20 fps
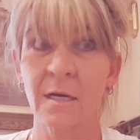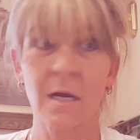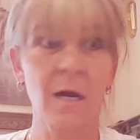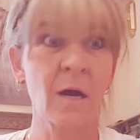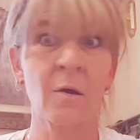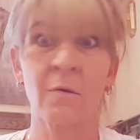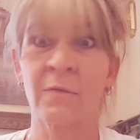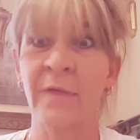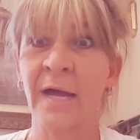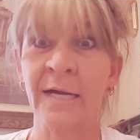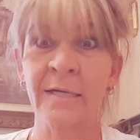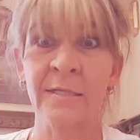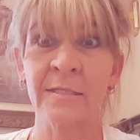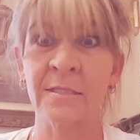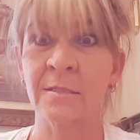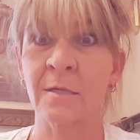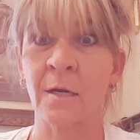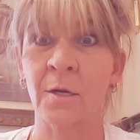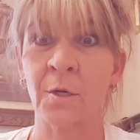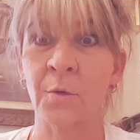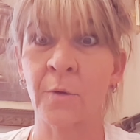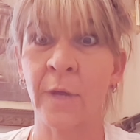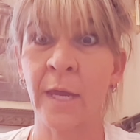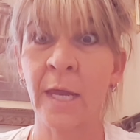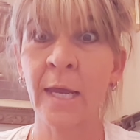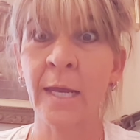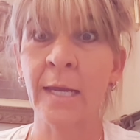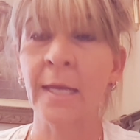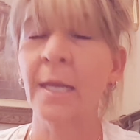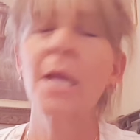Oh, that is not
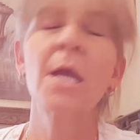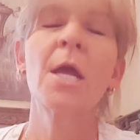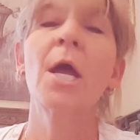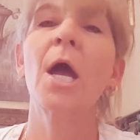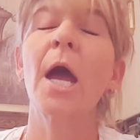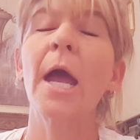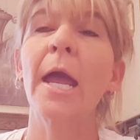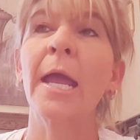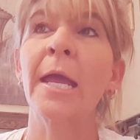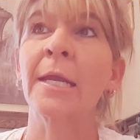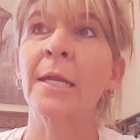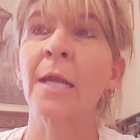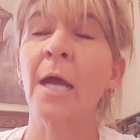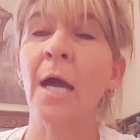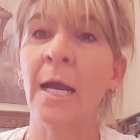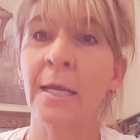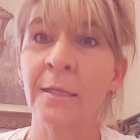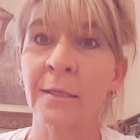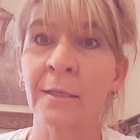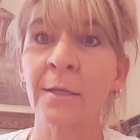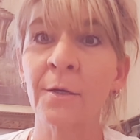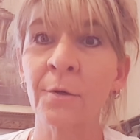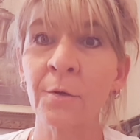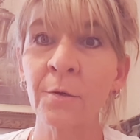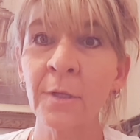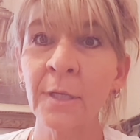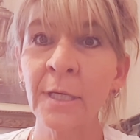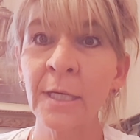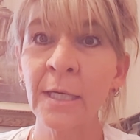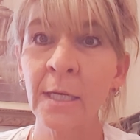okay. And I
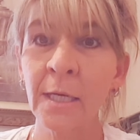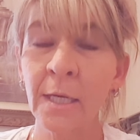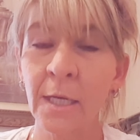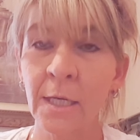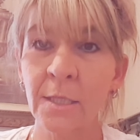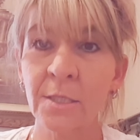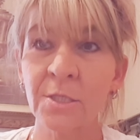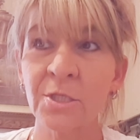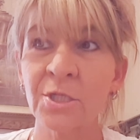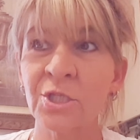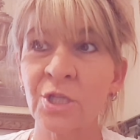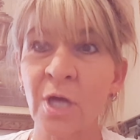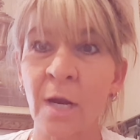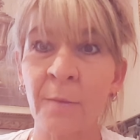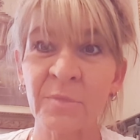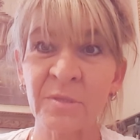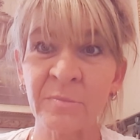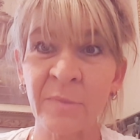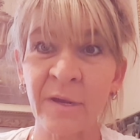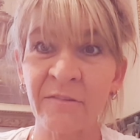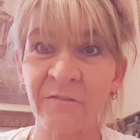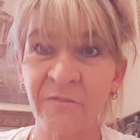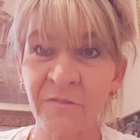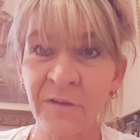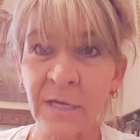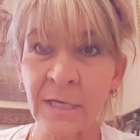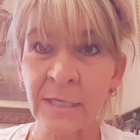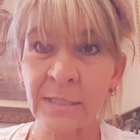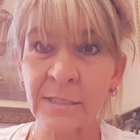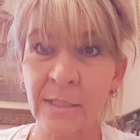literally stomped my
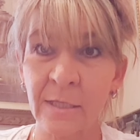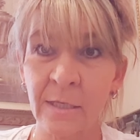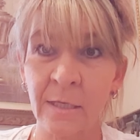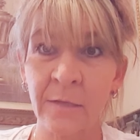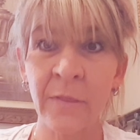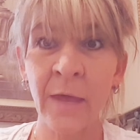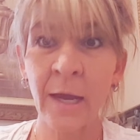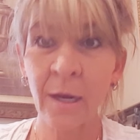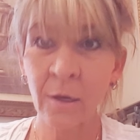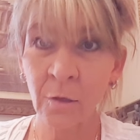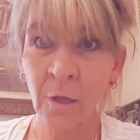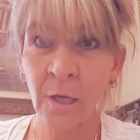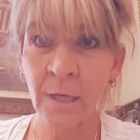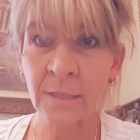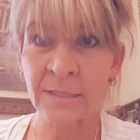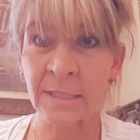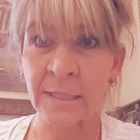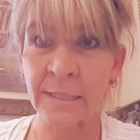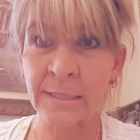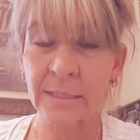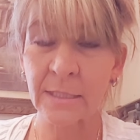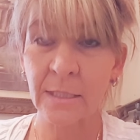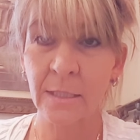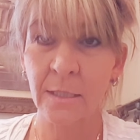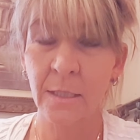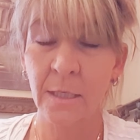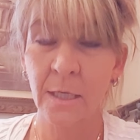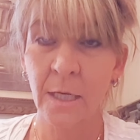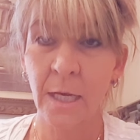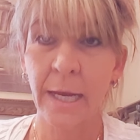feet in that closet
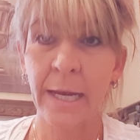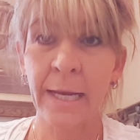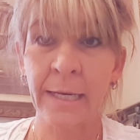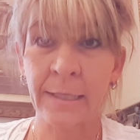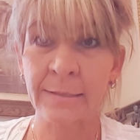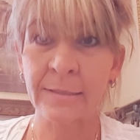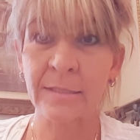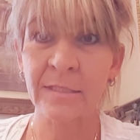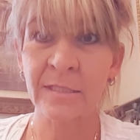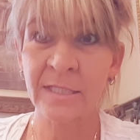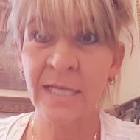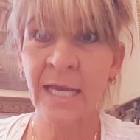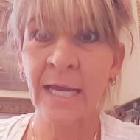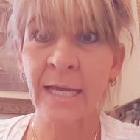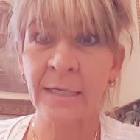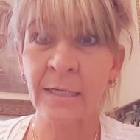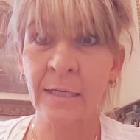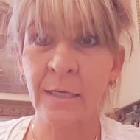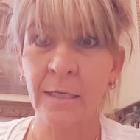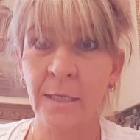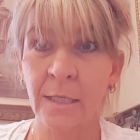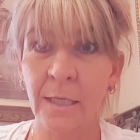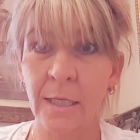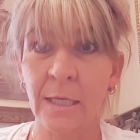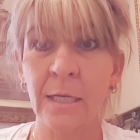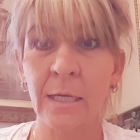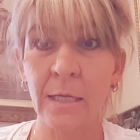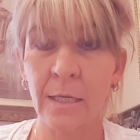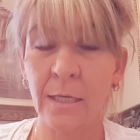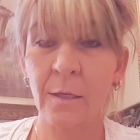and said
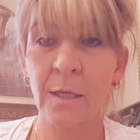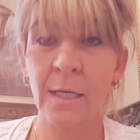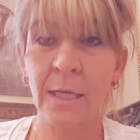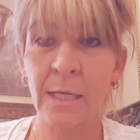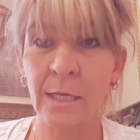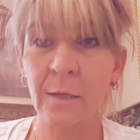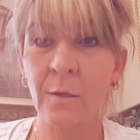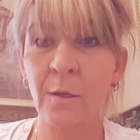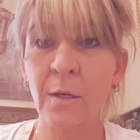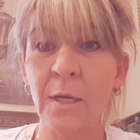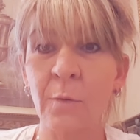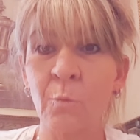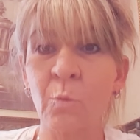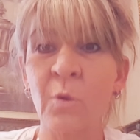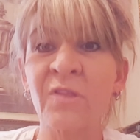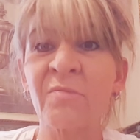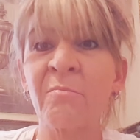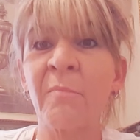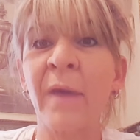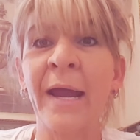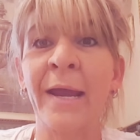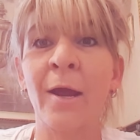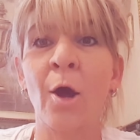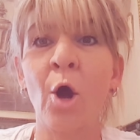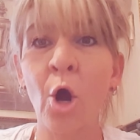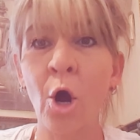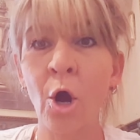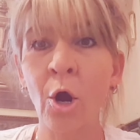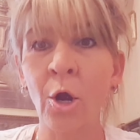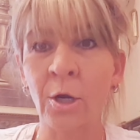with my
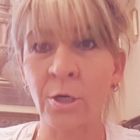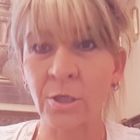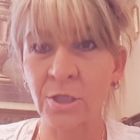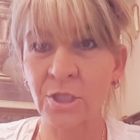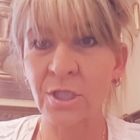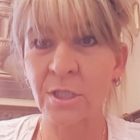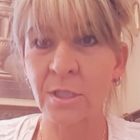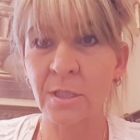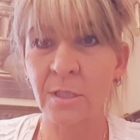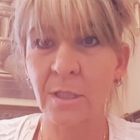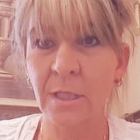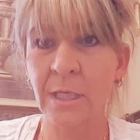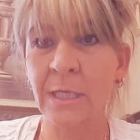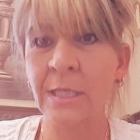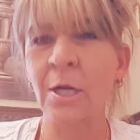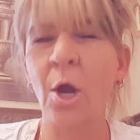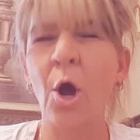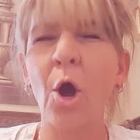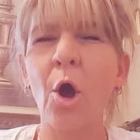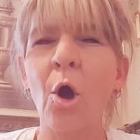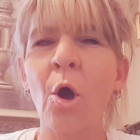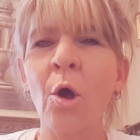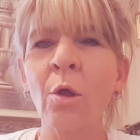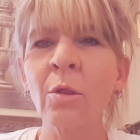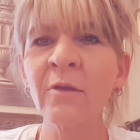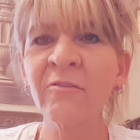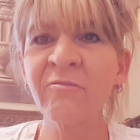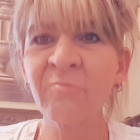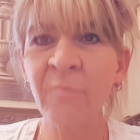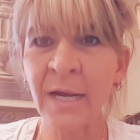heart and
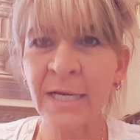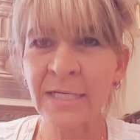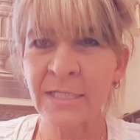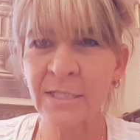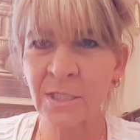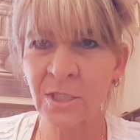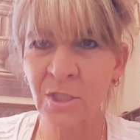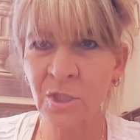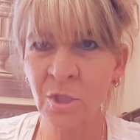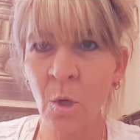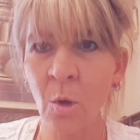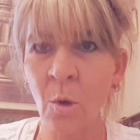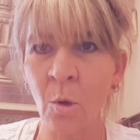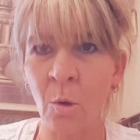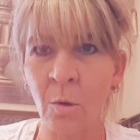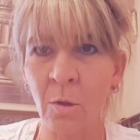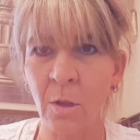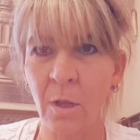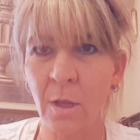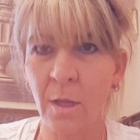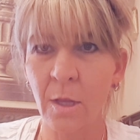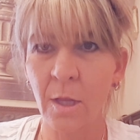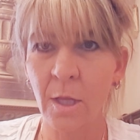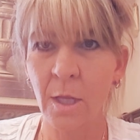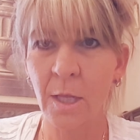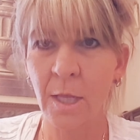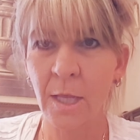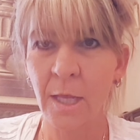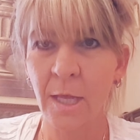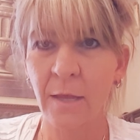all of my soul
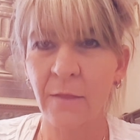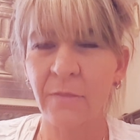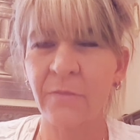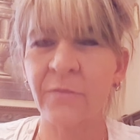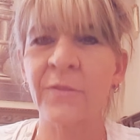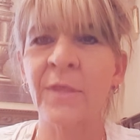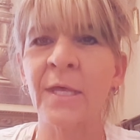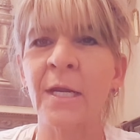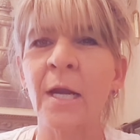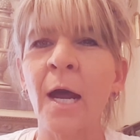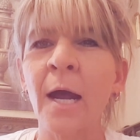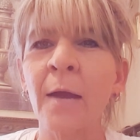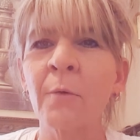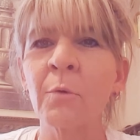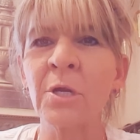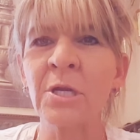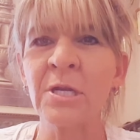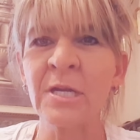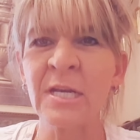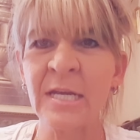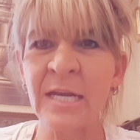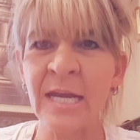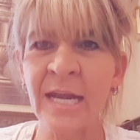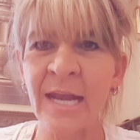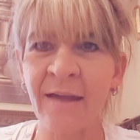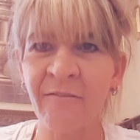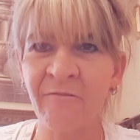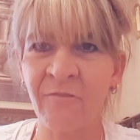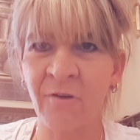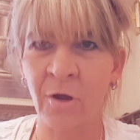that I would
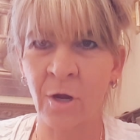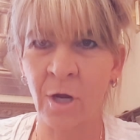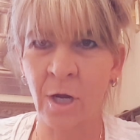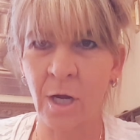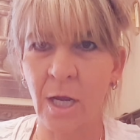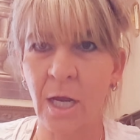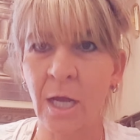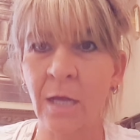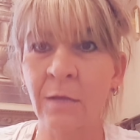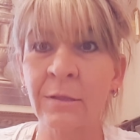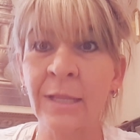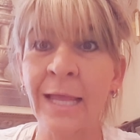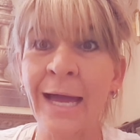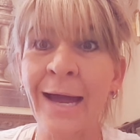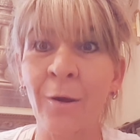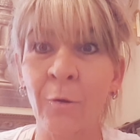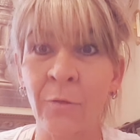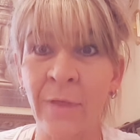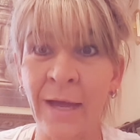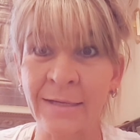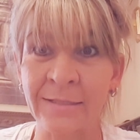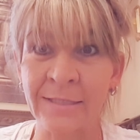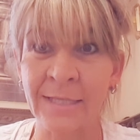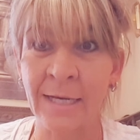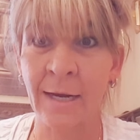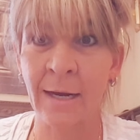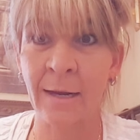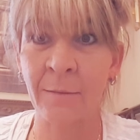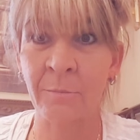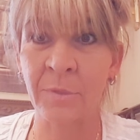never allow that to
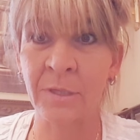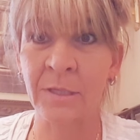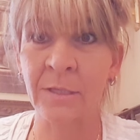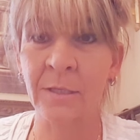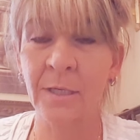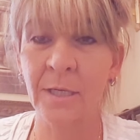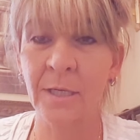happen